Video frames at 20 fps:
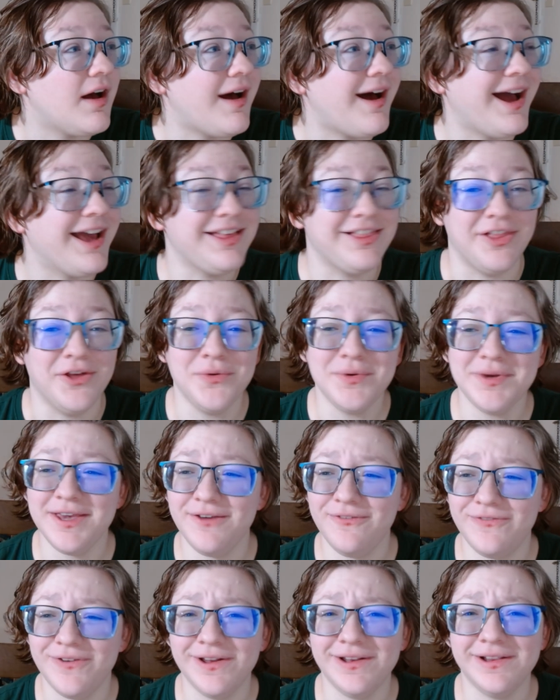I low-key
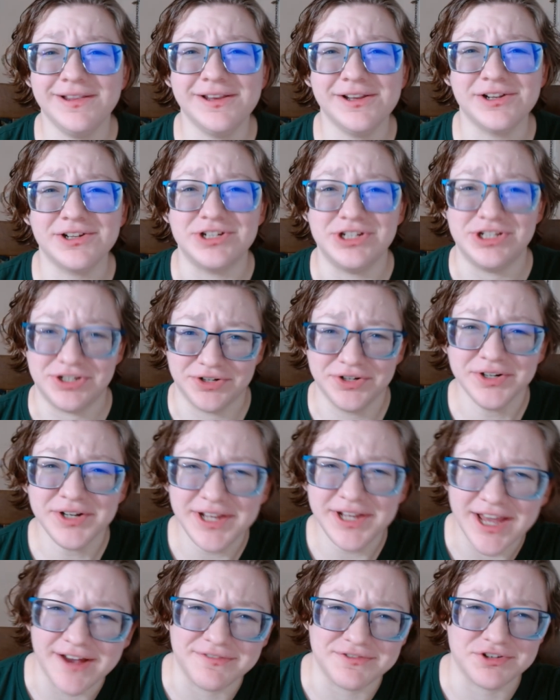felt a little
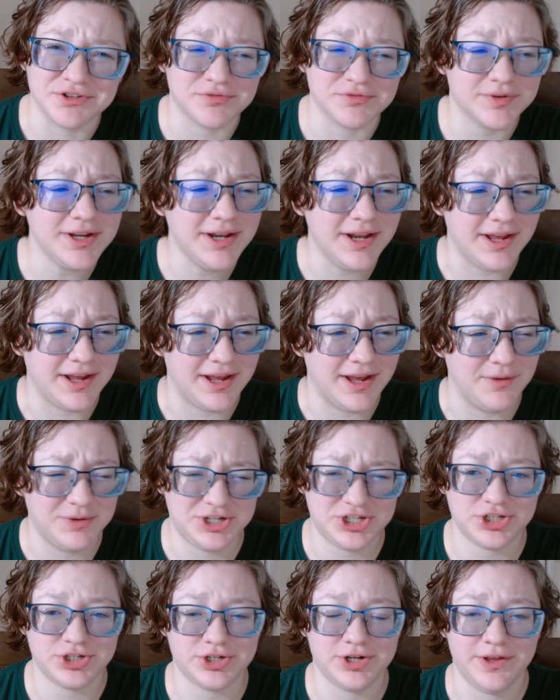dirty after reading it,
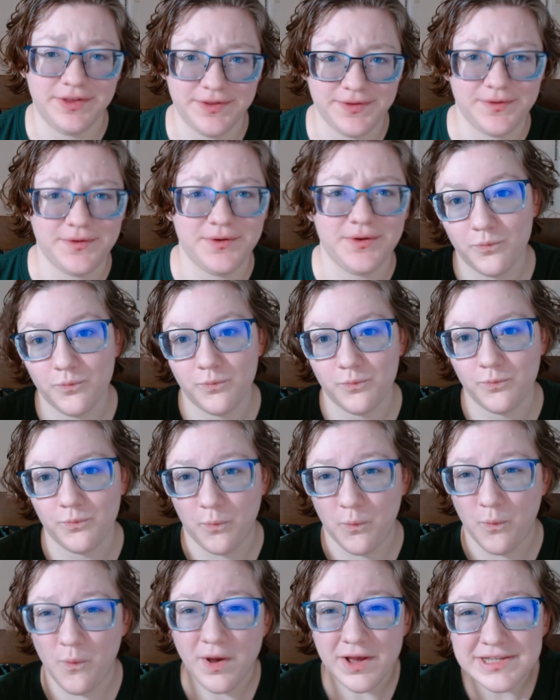which
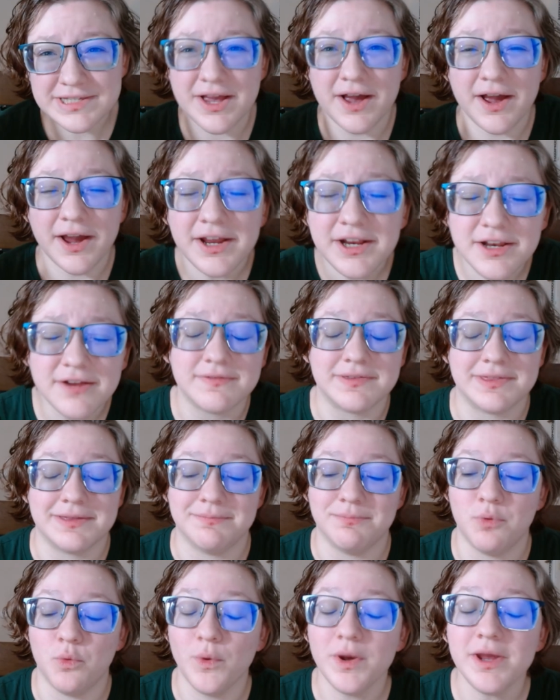was kind of the
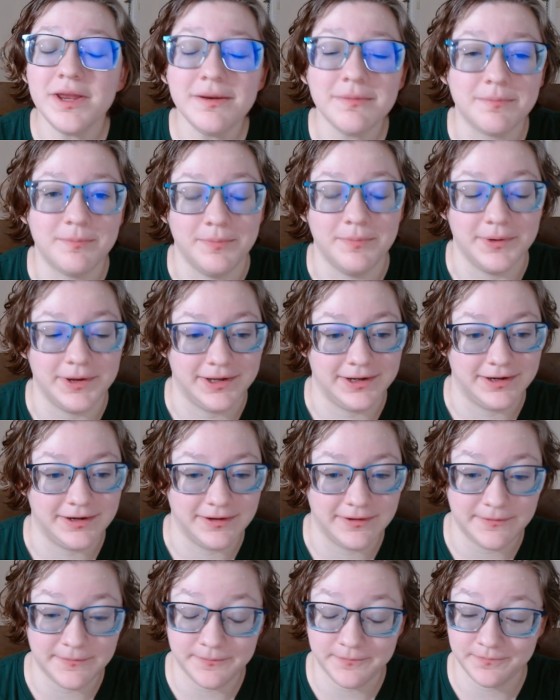point, but
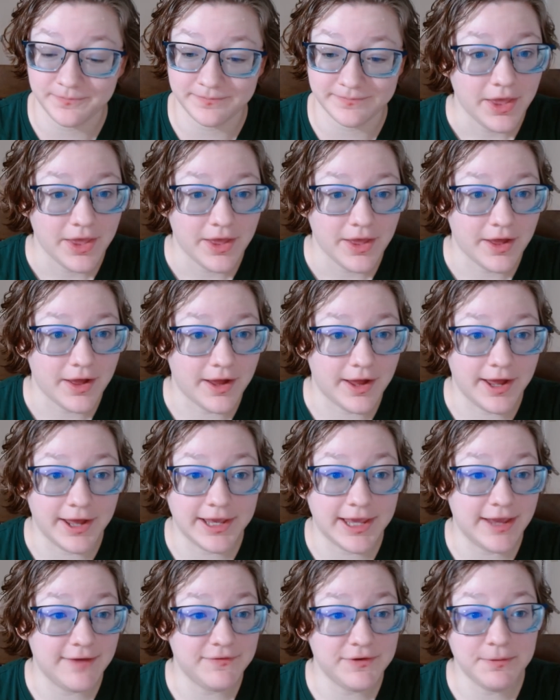I
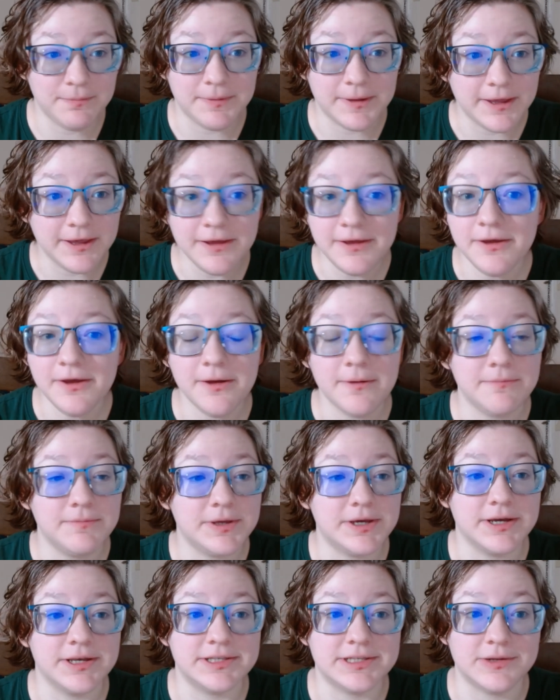gave it a B
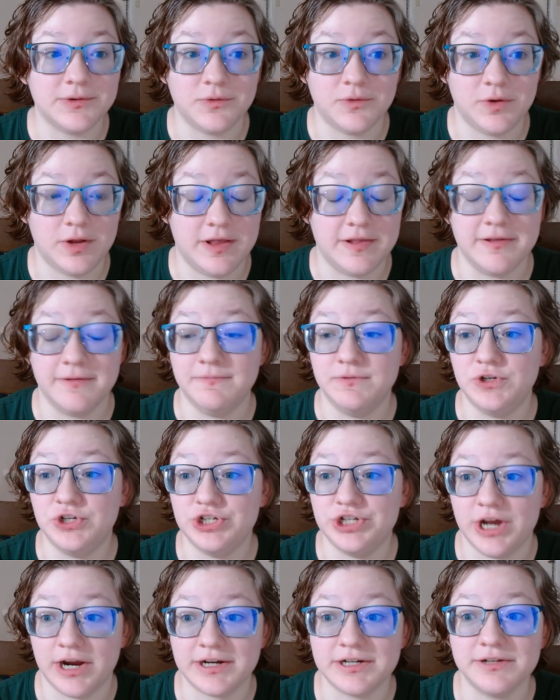because it is
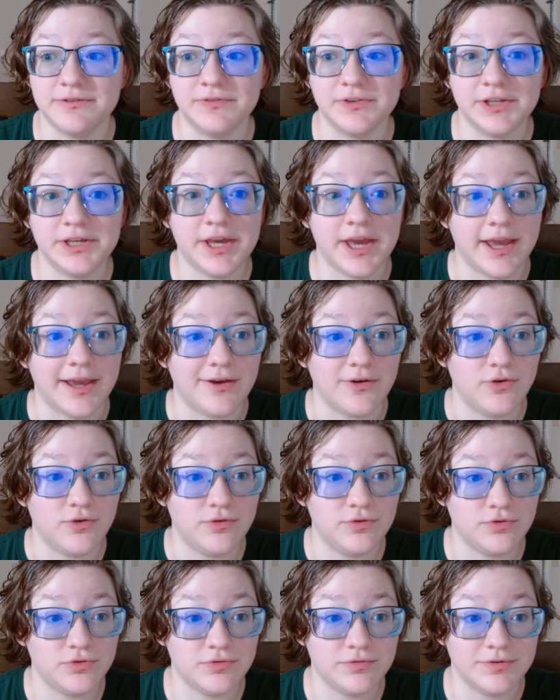objectively a
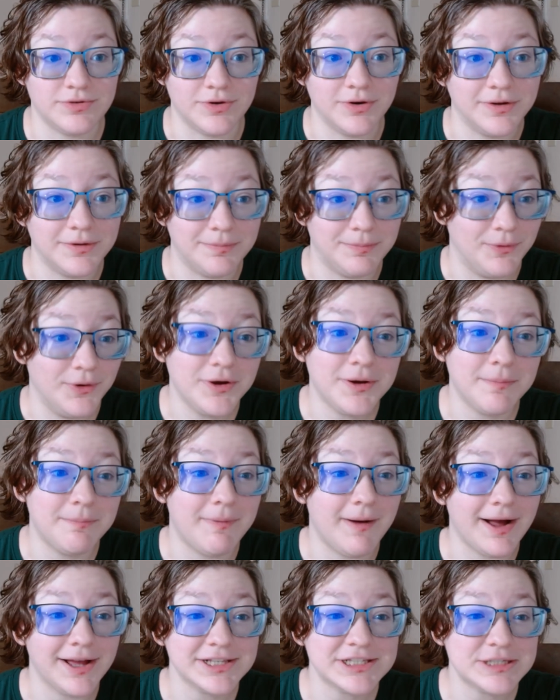good book,
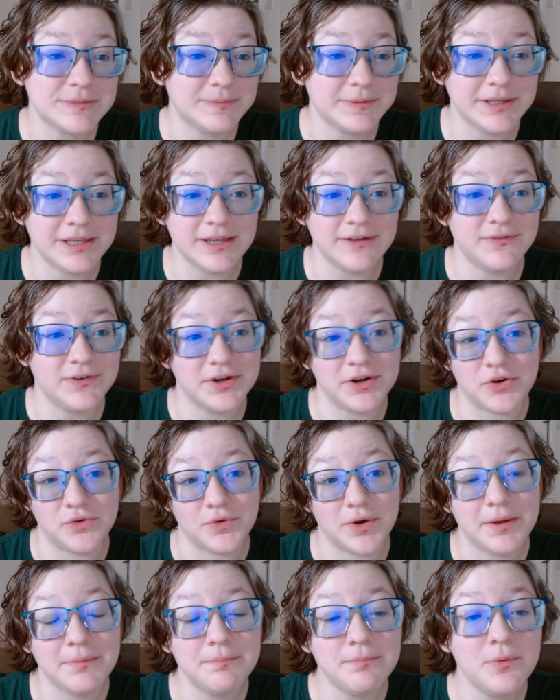possibly even a
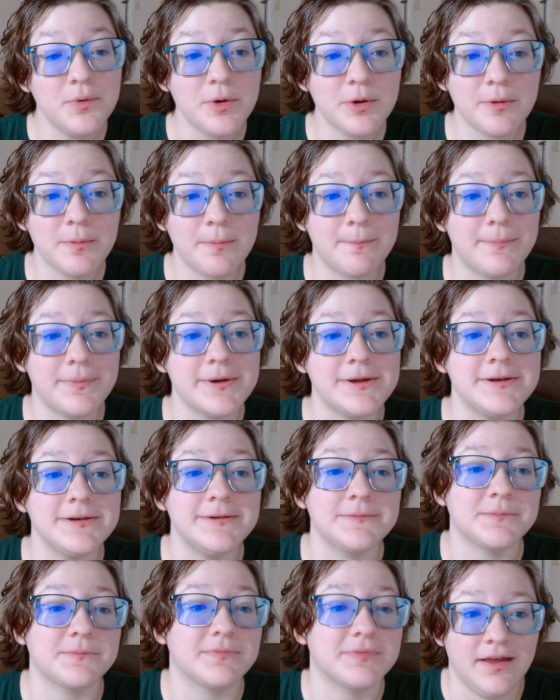great book, but
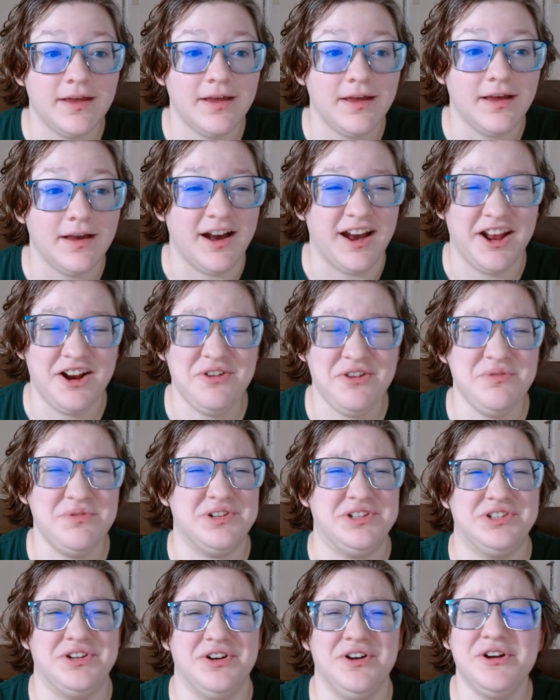I don't
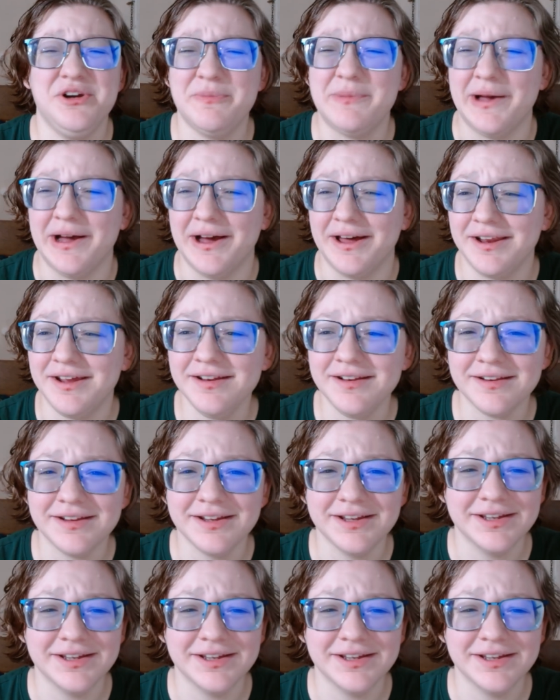want to talk about it.